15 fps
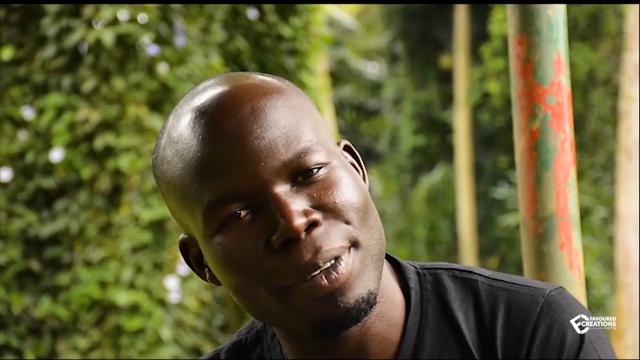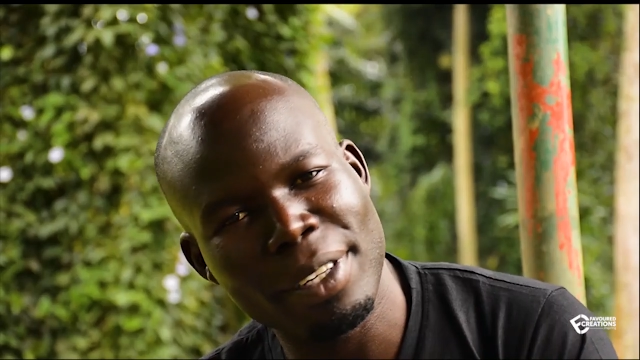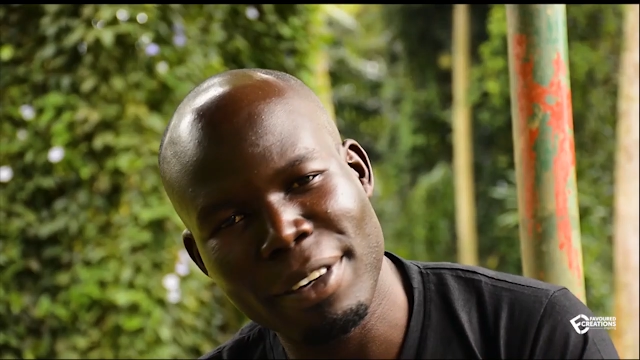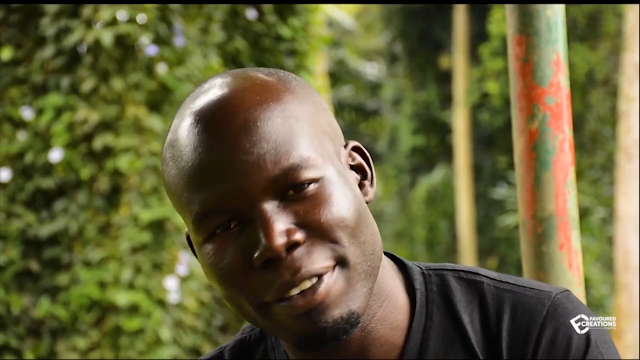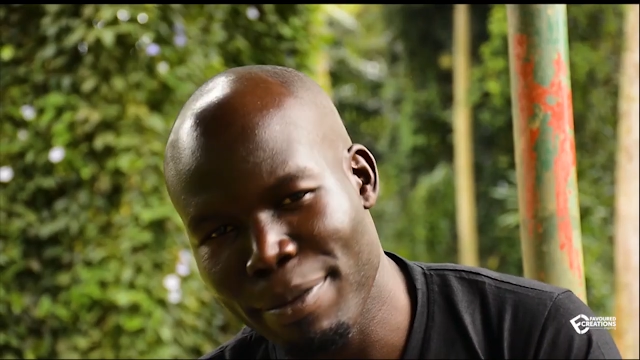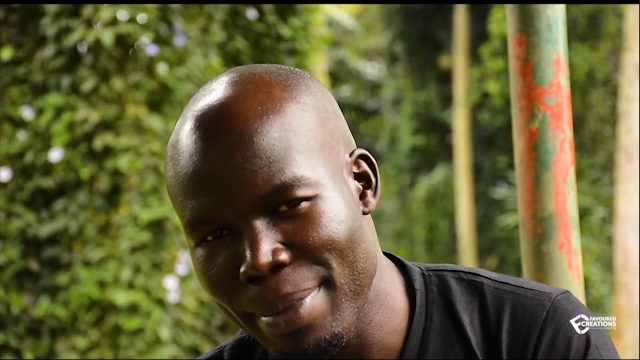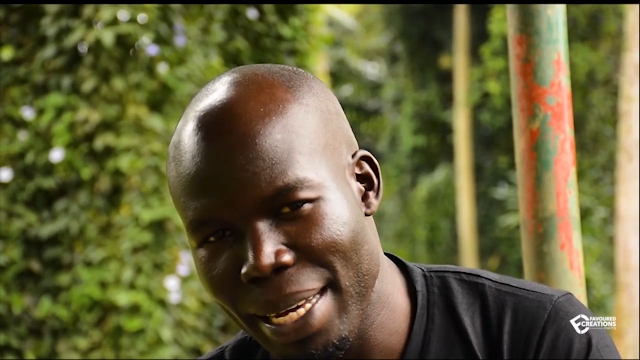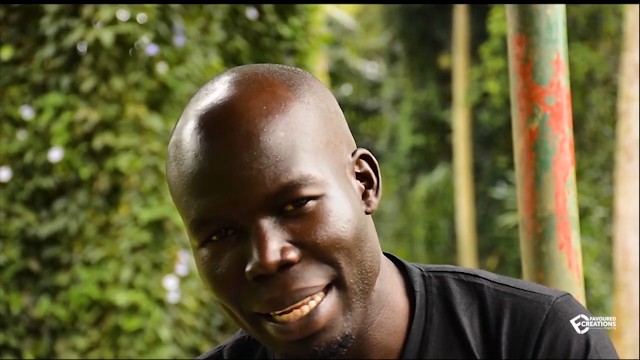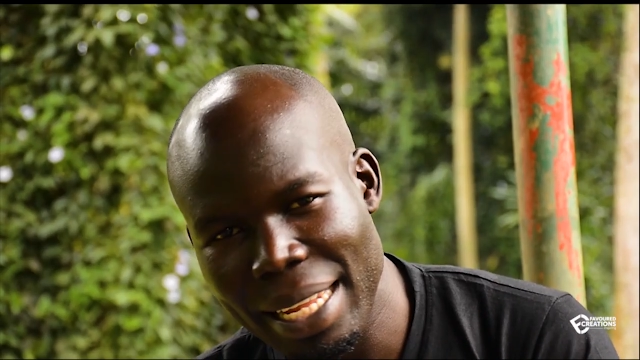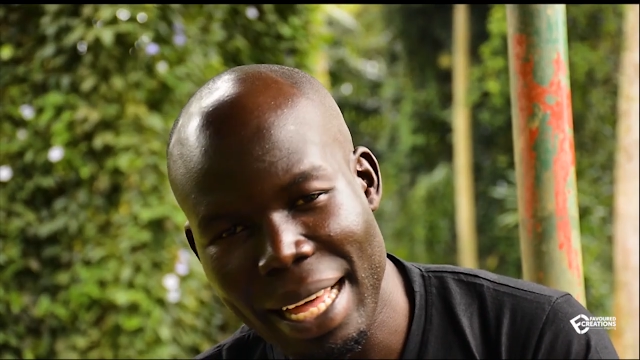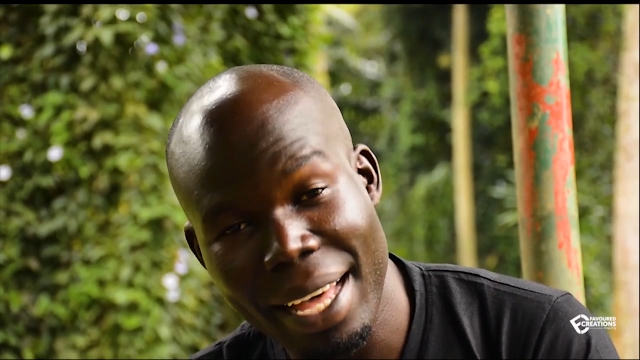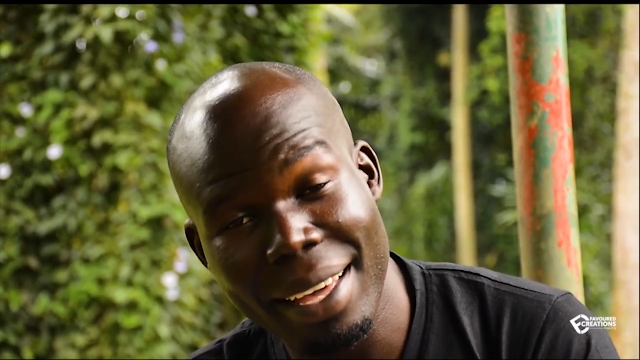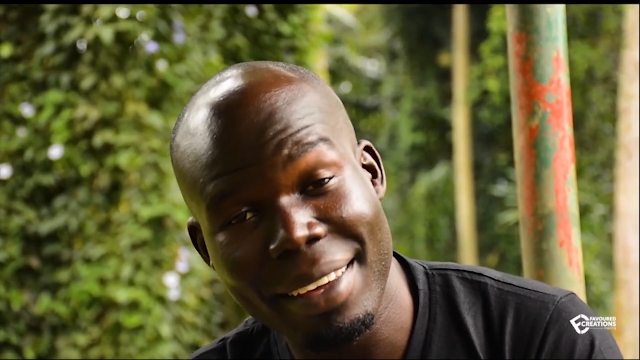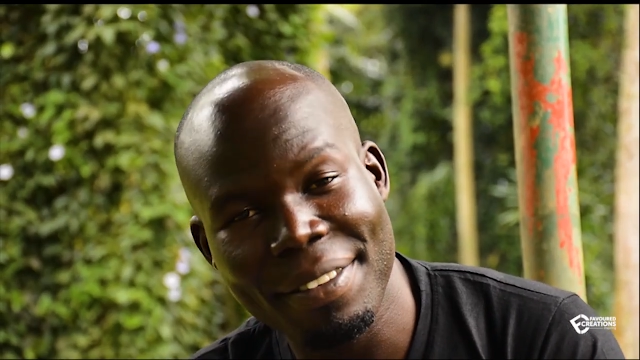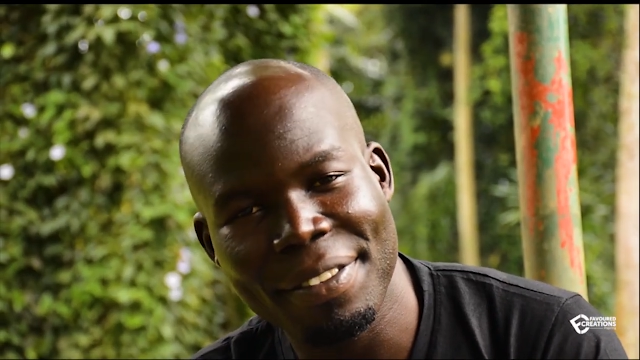queen of my
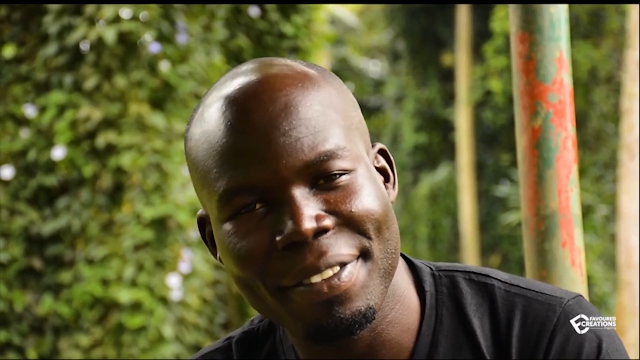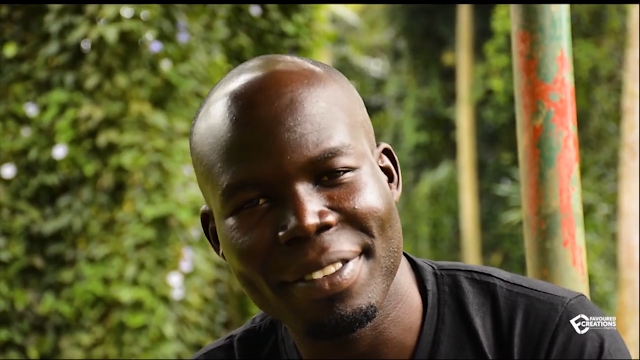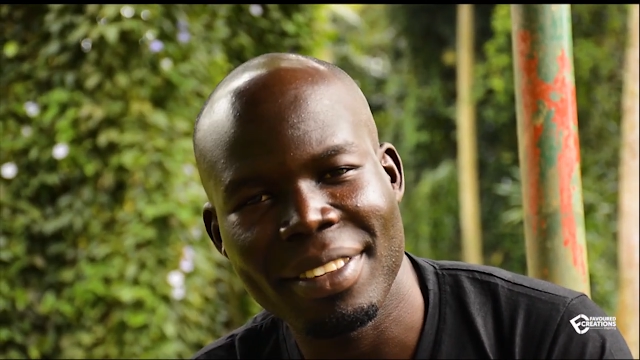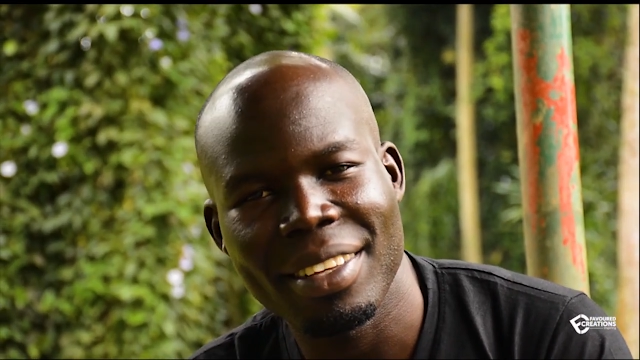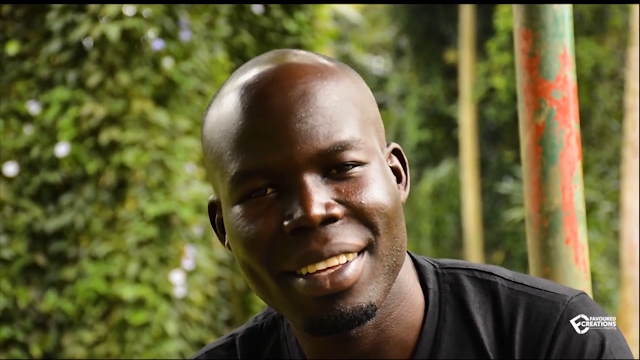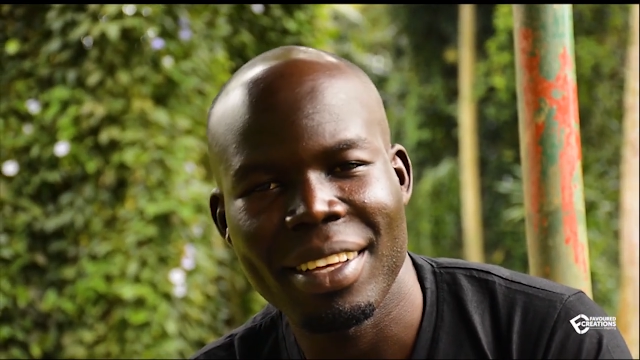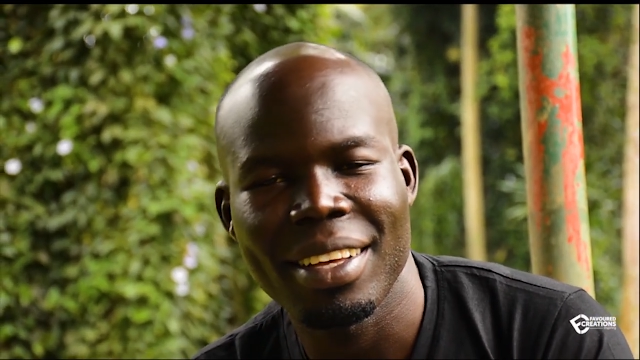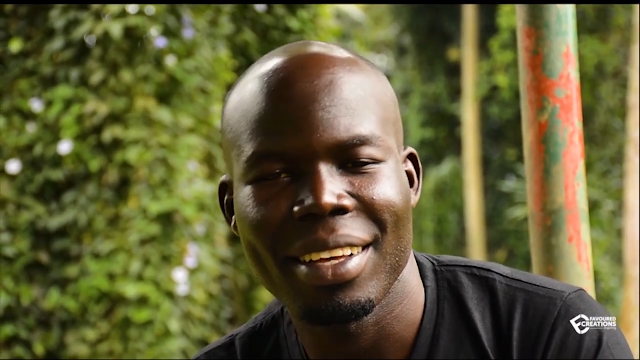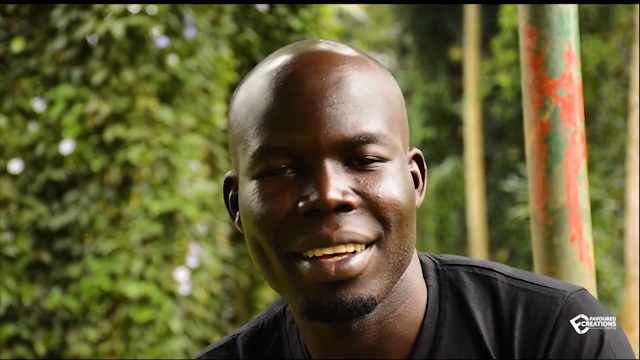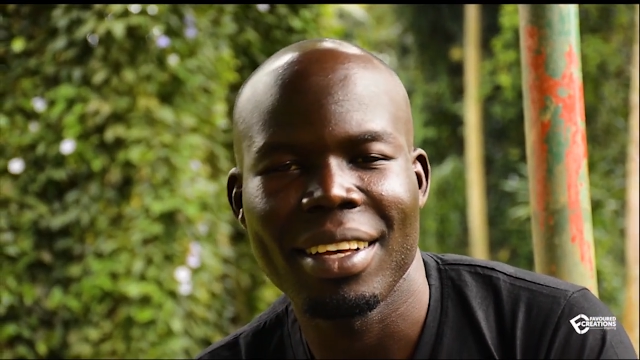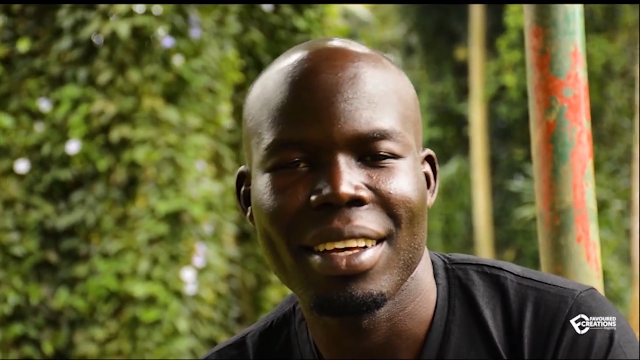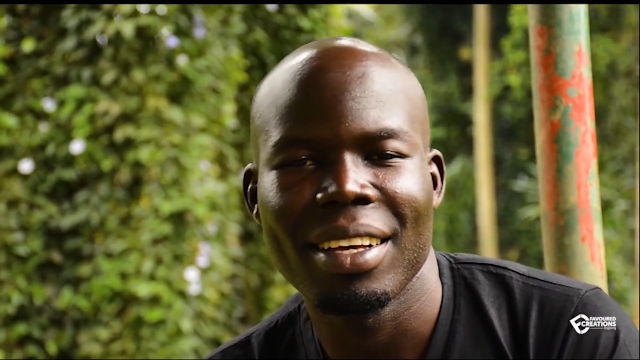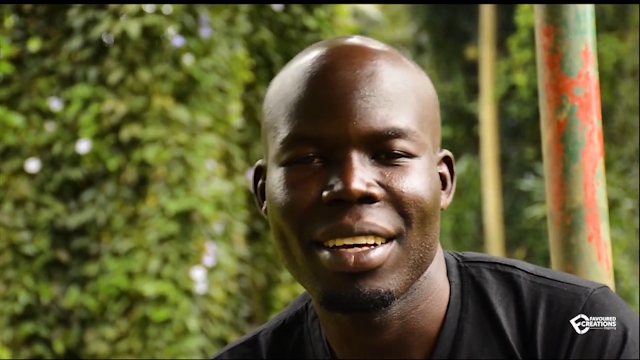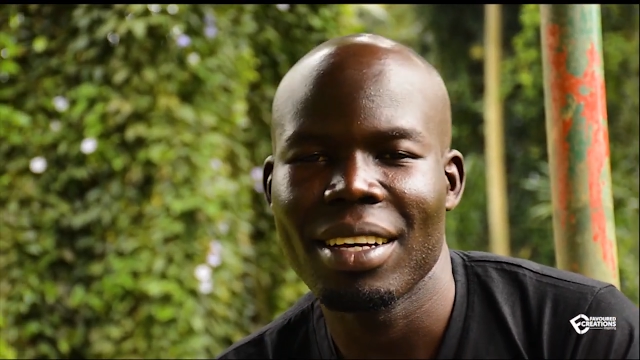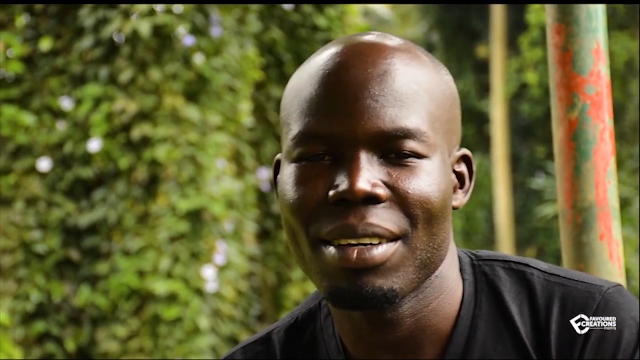life,
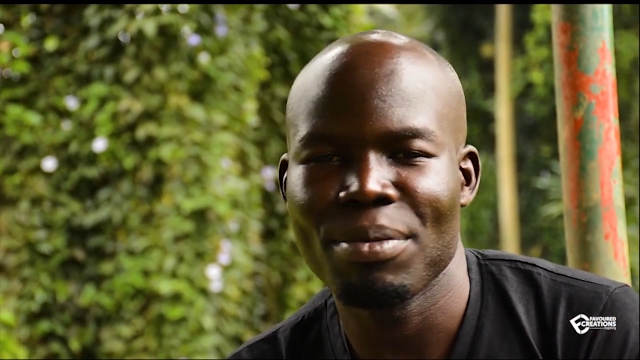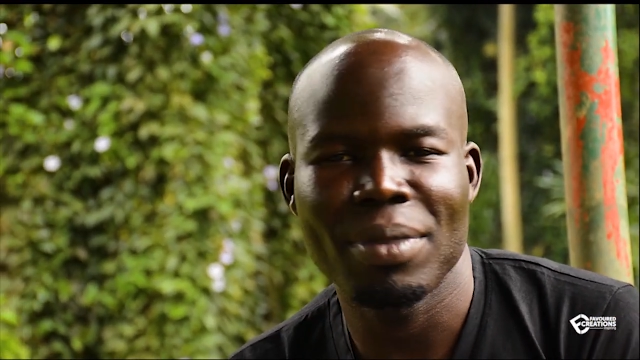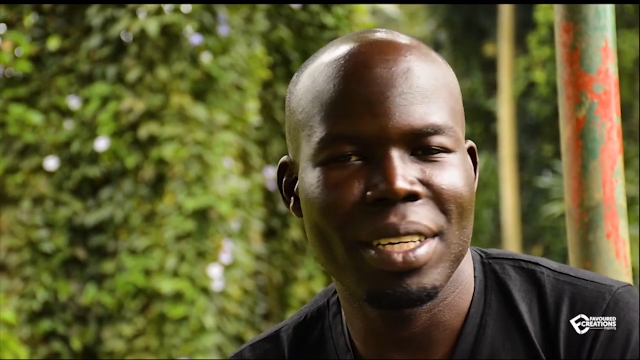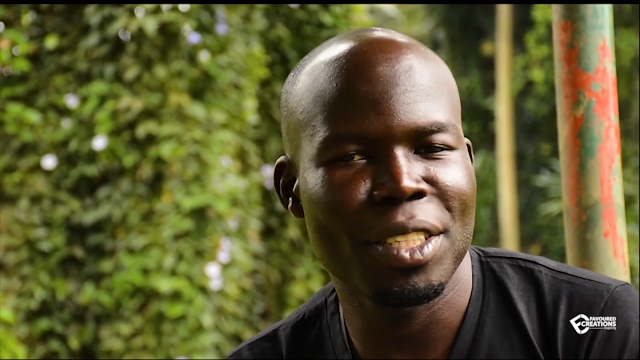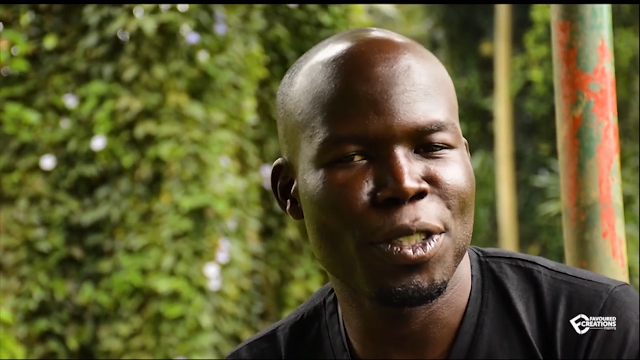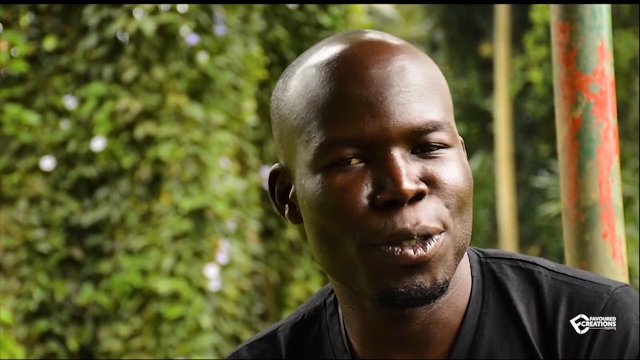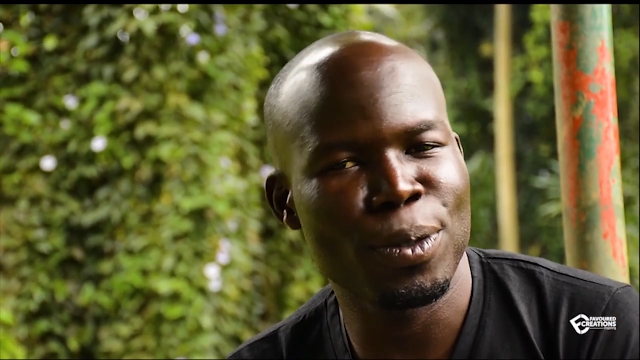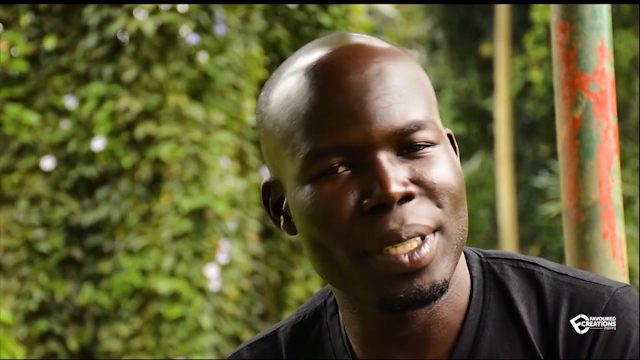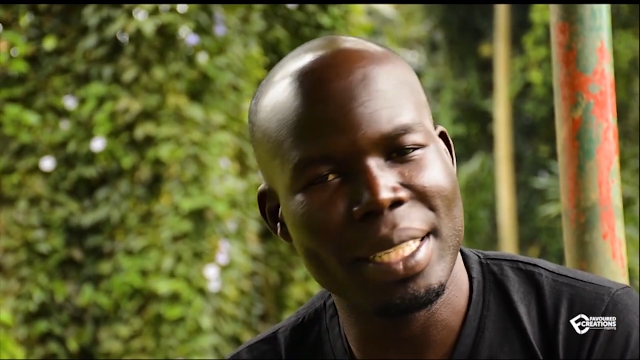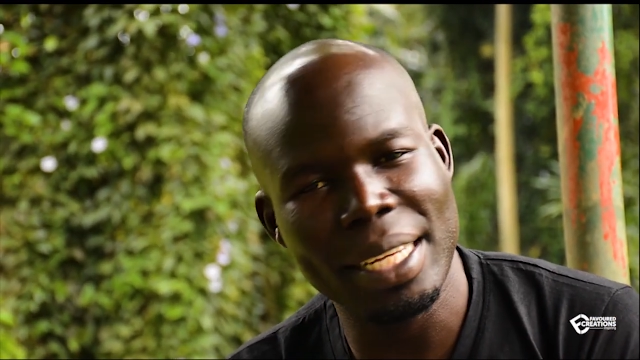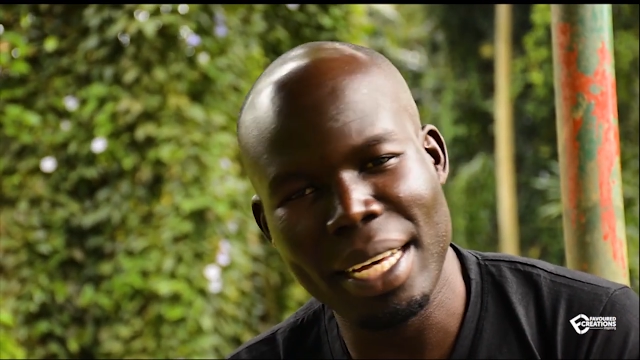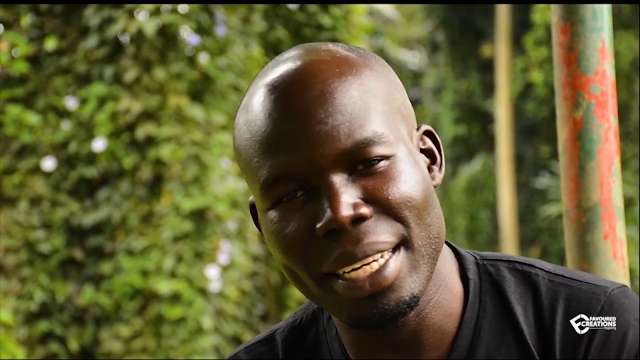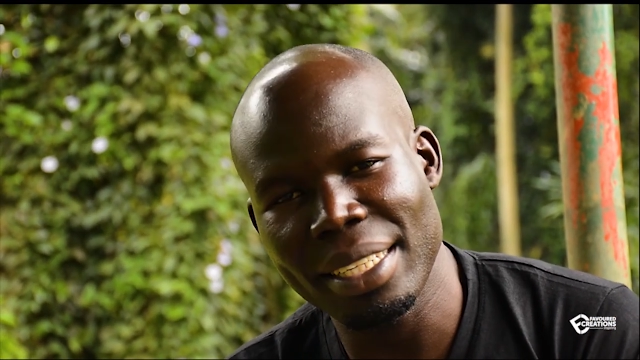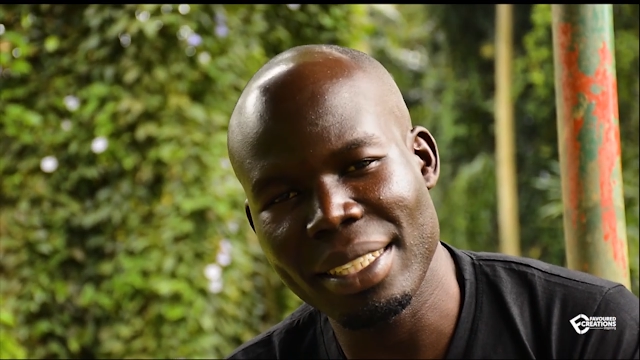my sweetheart,